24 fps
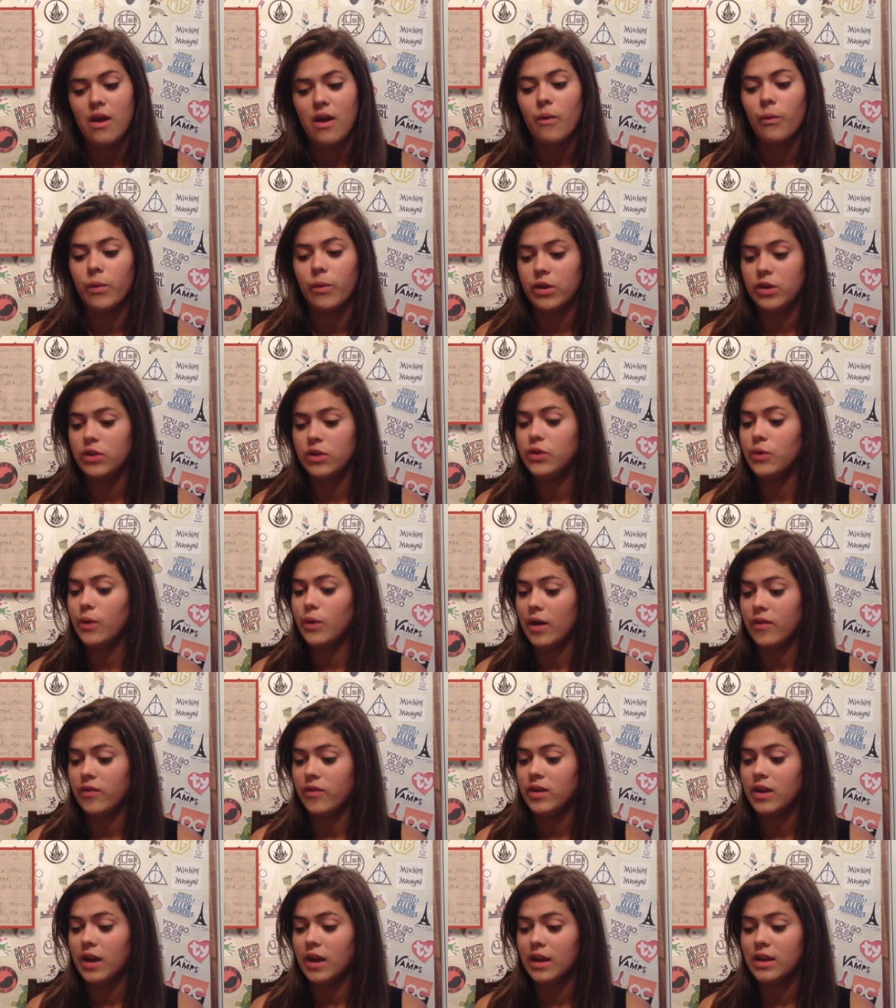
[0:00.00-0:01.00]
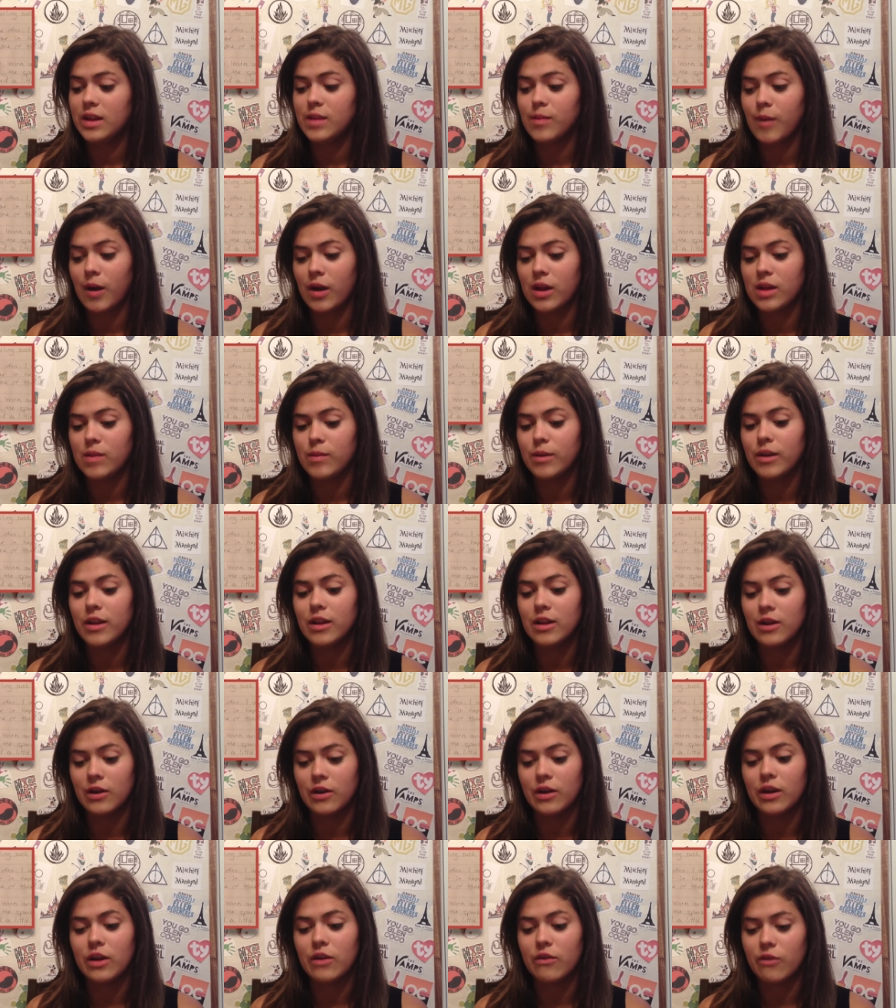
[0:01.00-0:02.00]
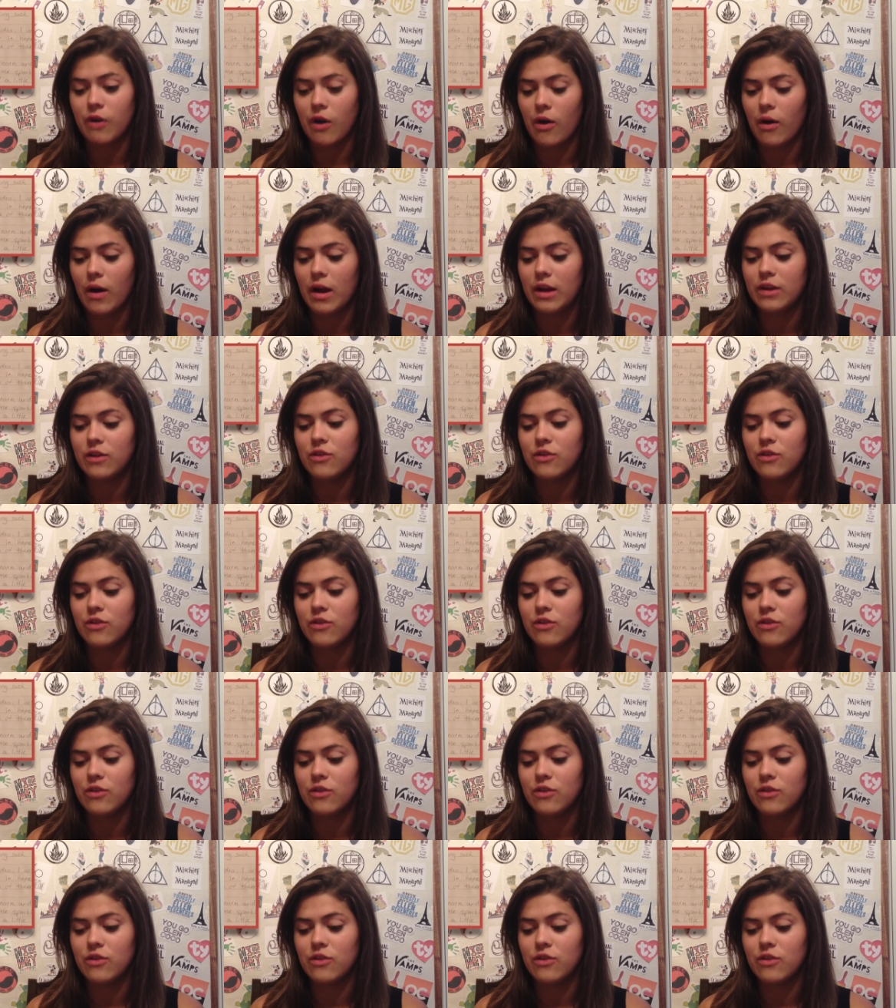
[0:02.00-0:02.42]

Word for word: What you do every day inspires me to learn and grow and